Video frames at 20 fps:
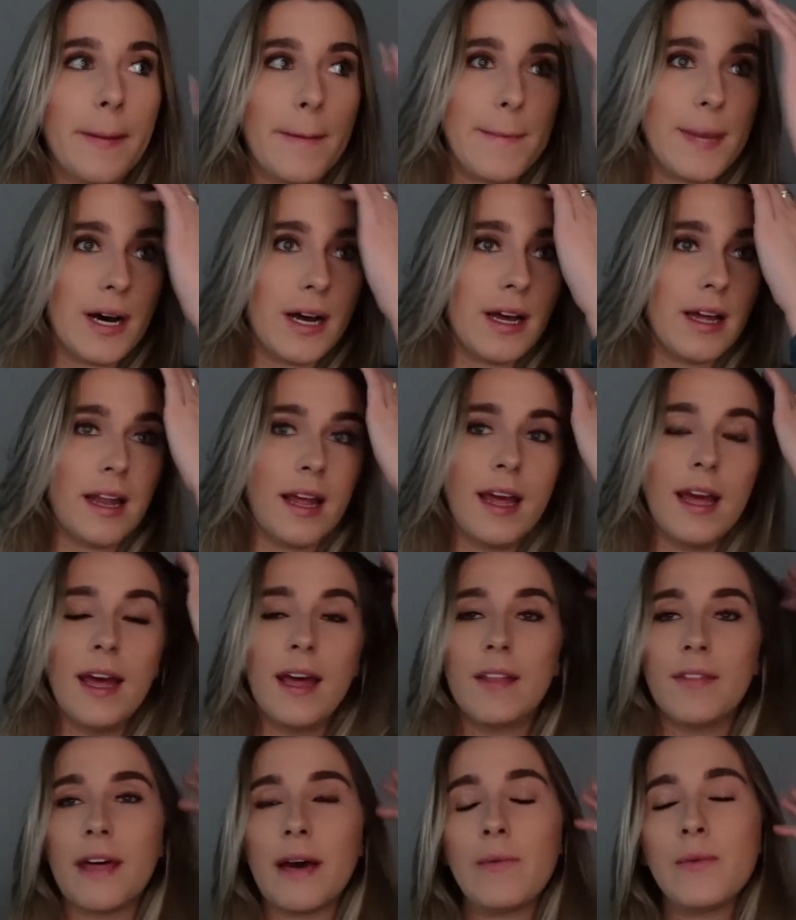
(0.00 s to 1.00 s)
But
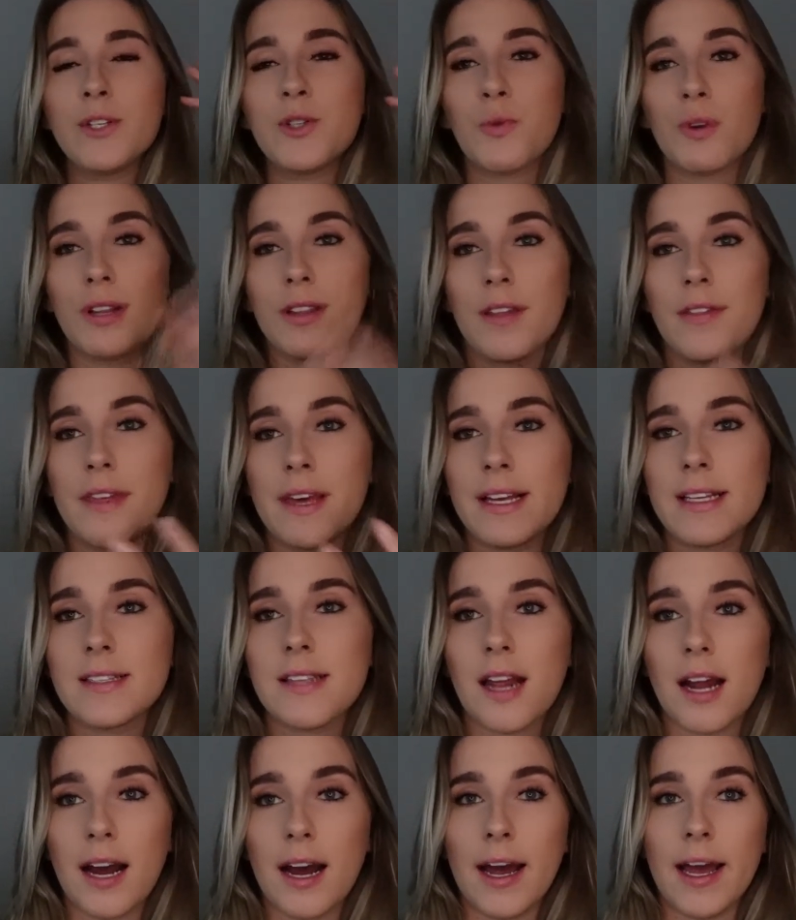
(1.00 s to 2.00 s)
that was one of the things
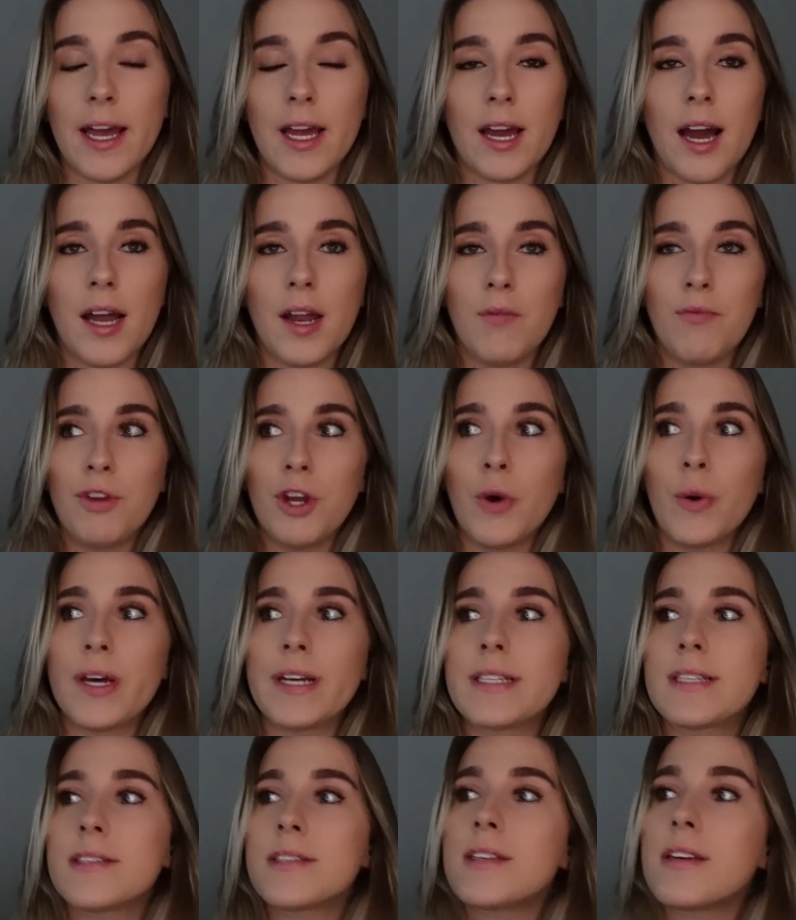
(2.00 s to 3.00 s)
that I kind of
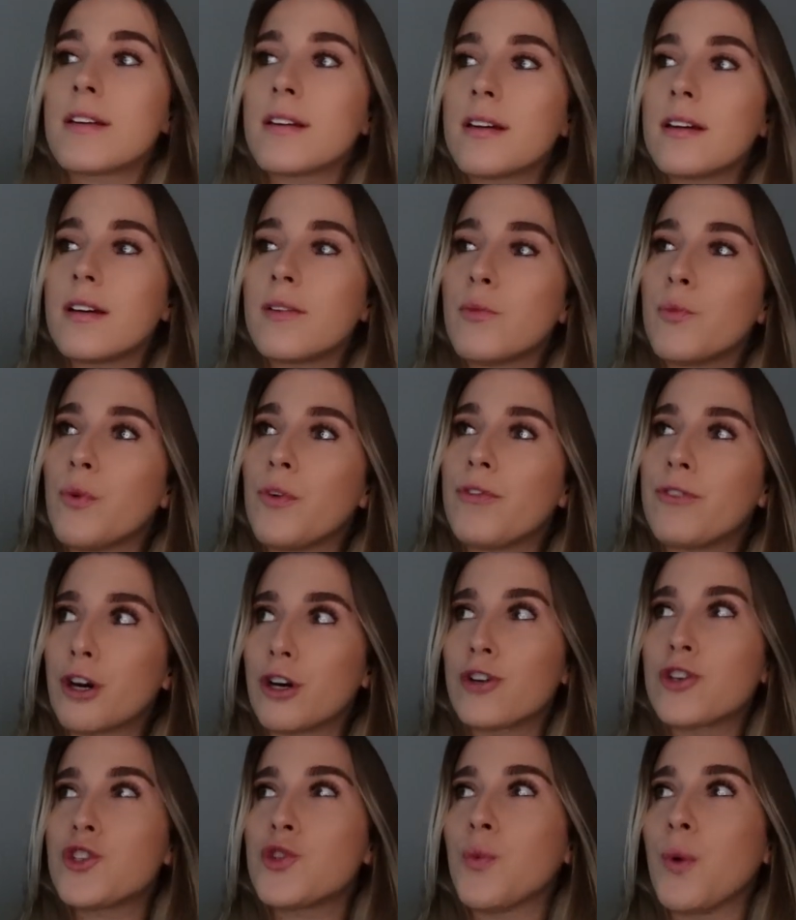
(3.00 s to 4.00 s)
noticed
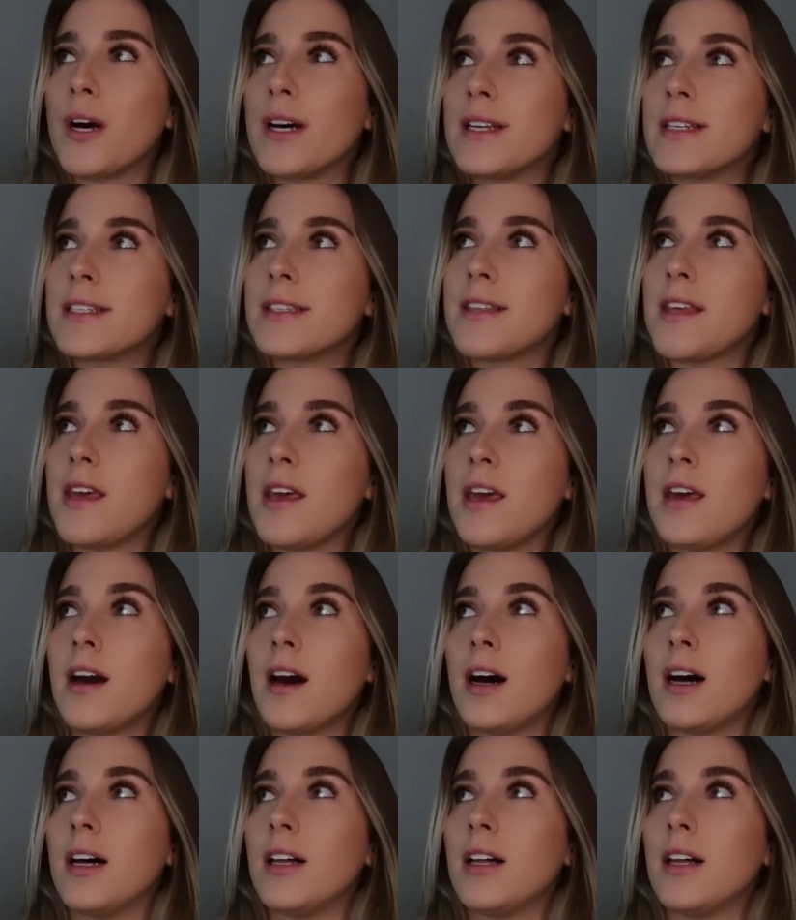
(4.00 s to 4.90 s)
first was the,